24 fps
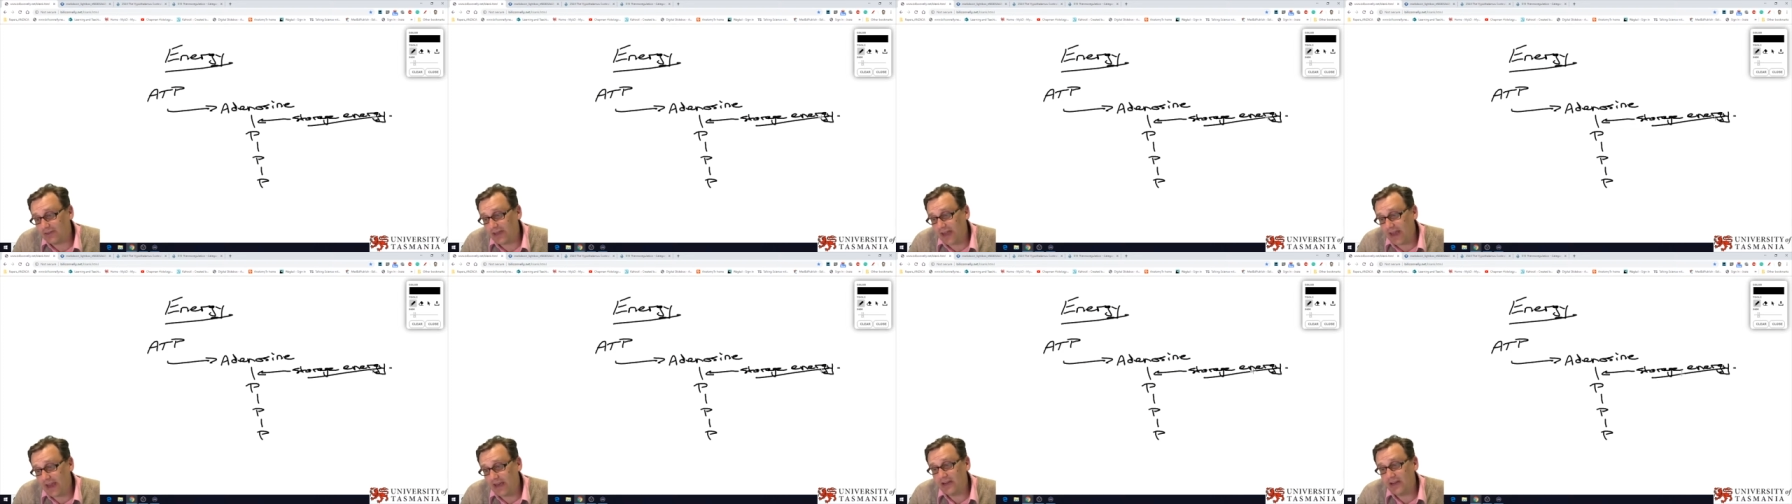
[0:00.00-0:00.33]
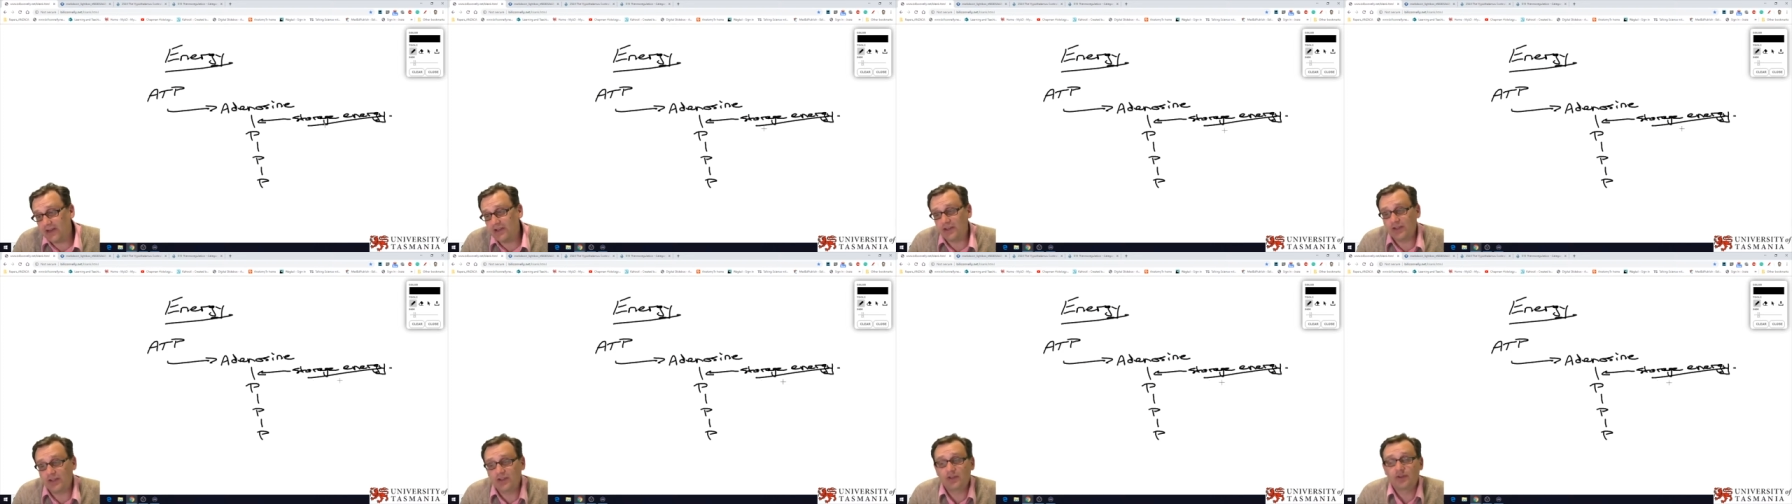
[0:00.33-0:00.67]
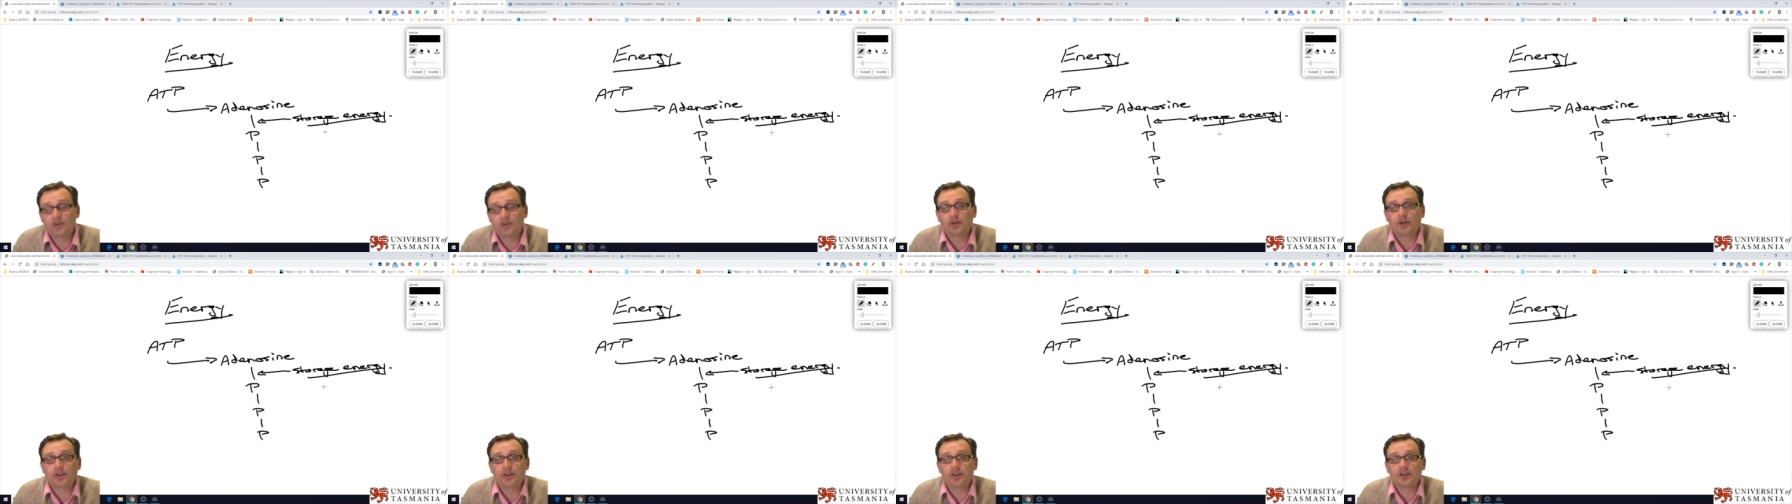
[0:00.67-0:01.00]
So there's
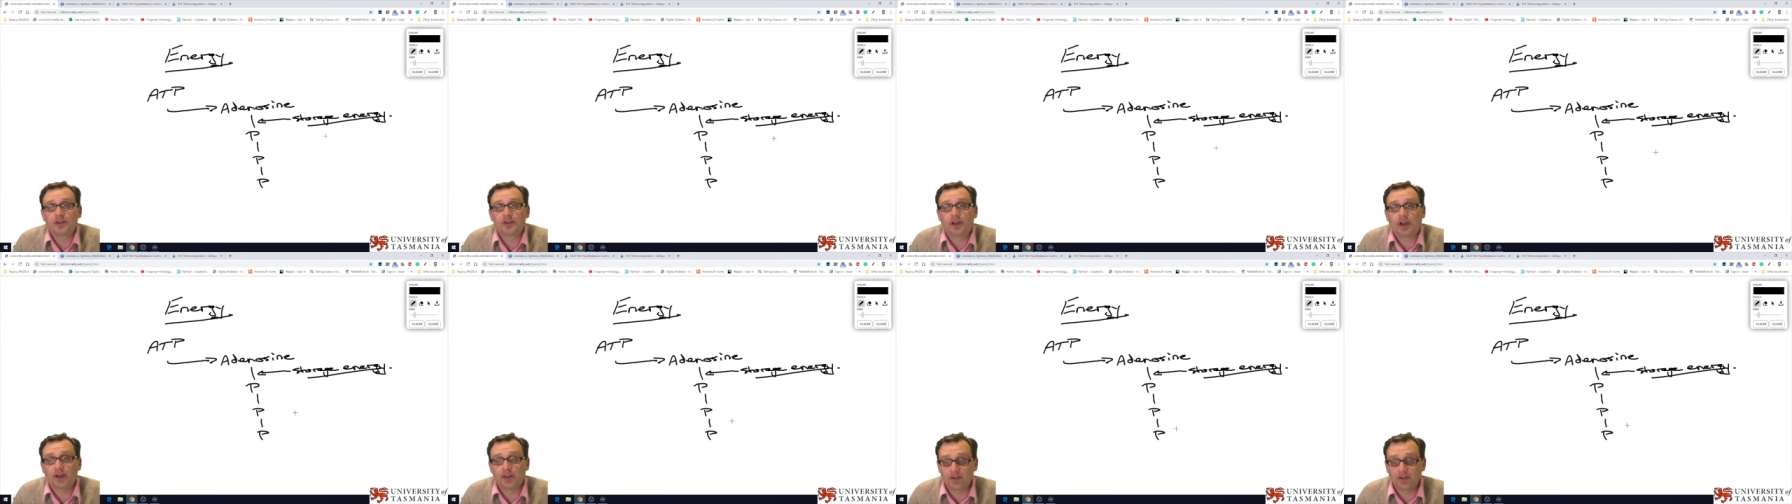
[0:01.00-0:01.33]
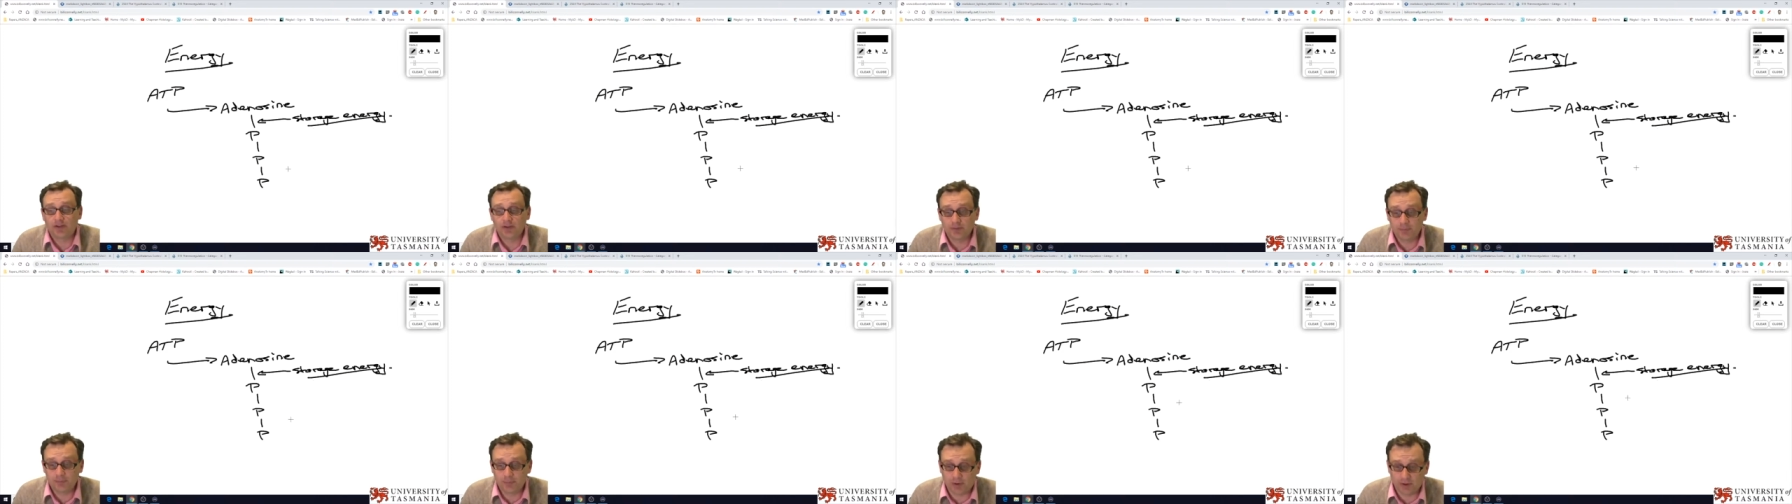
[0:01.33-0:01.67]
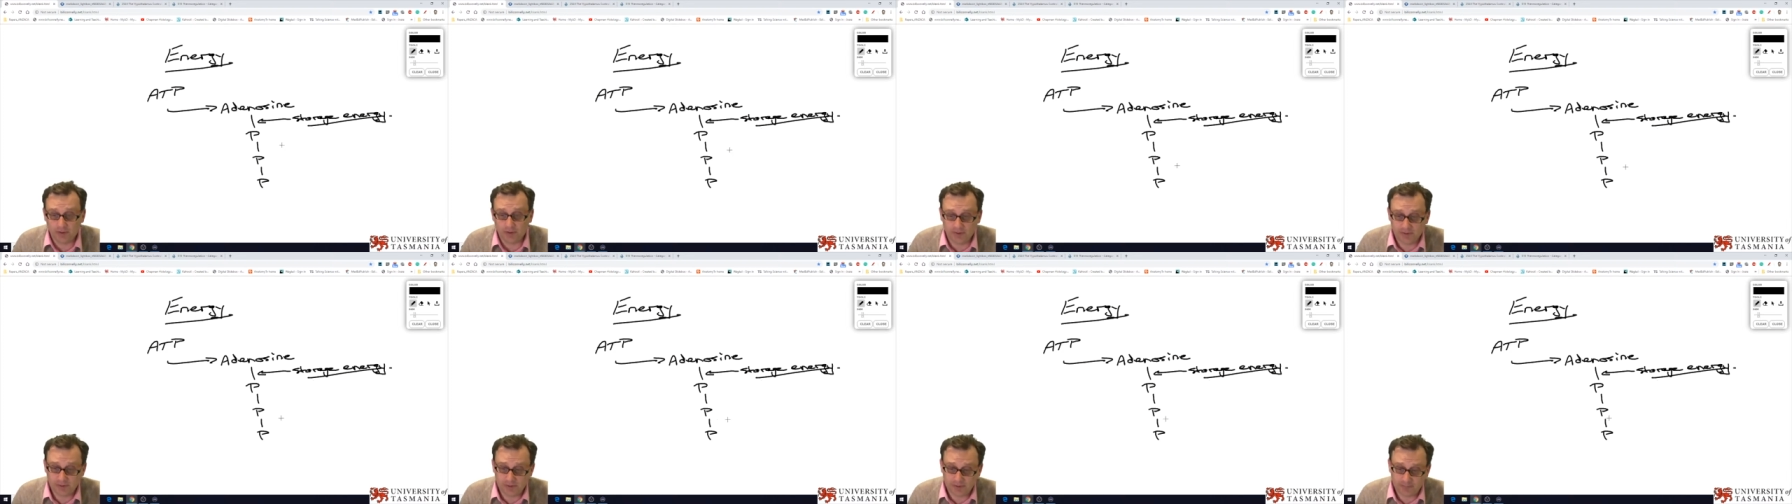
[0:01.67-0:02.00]
energy stored inside
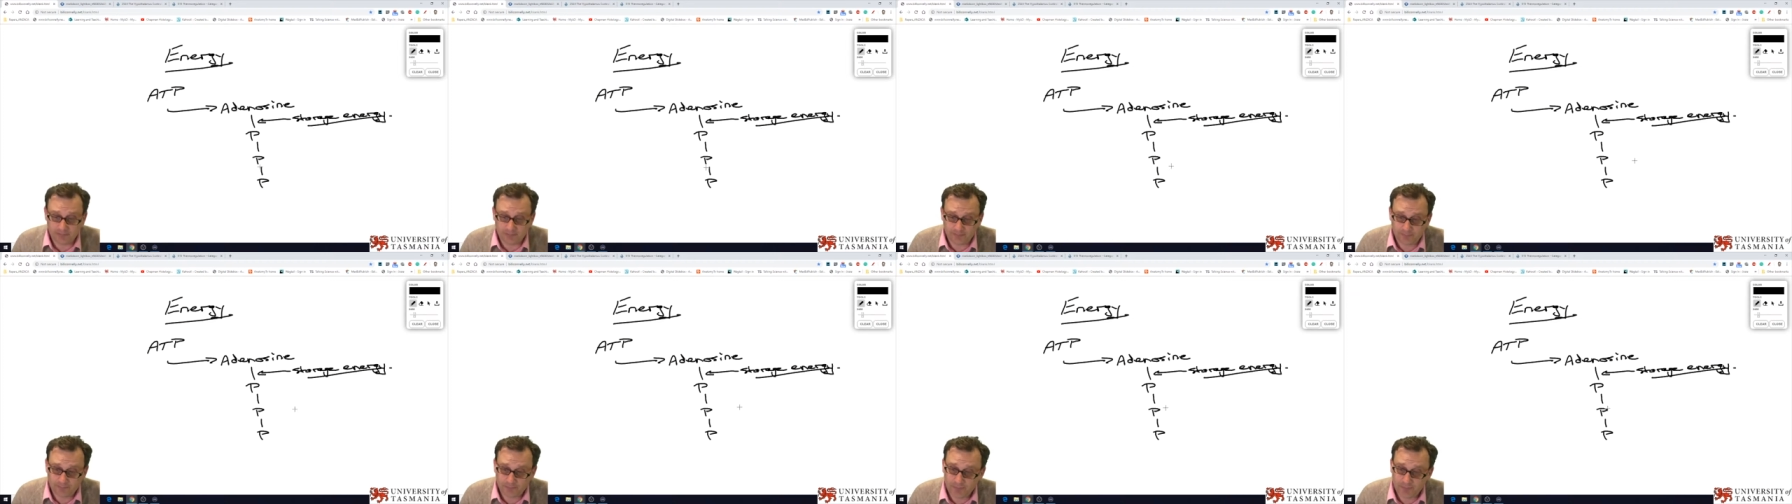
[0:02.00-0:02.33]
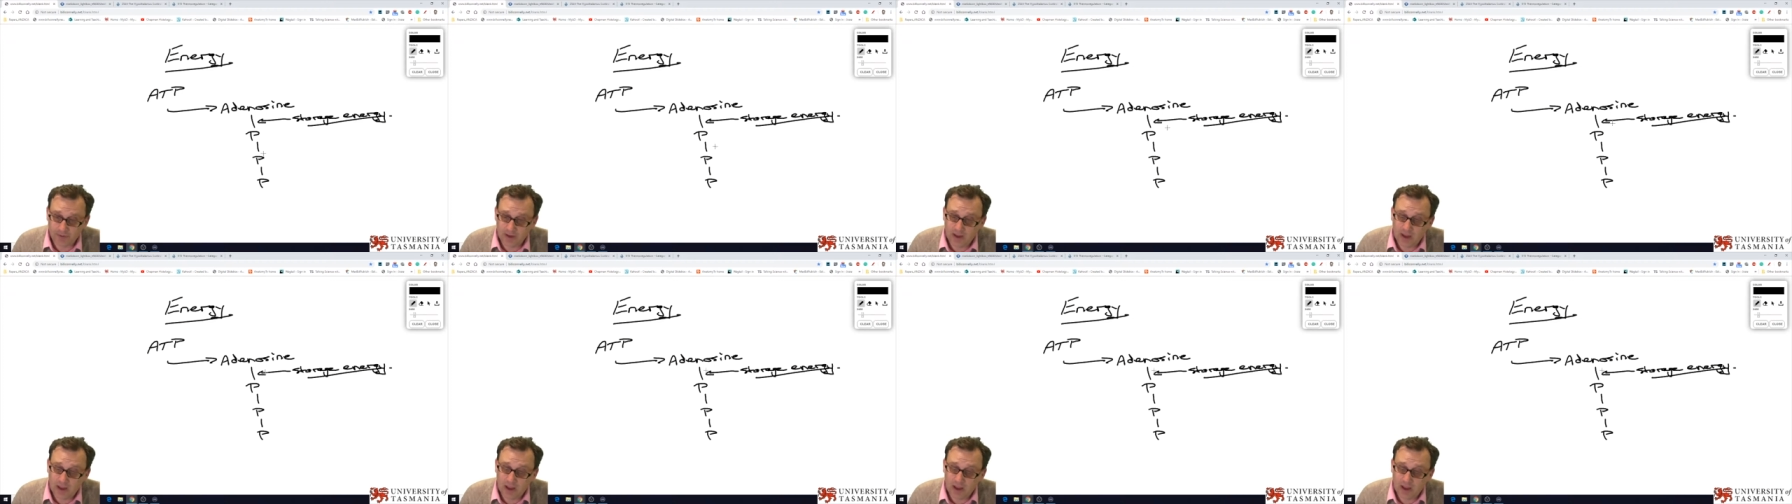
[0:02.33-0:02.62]
those bonds.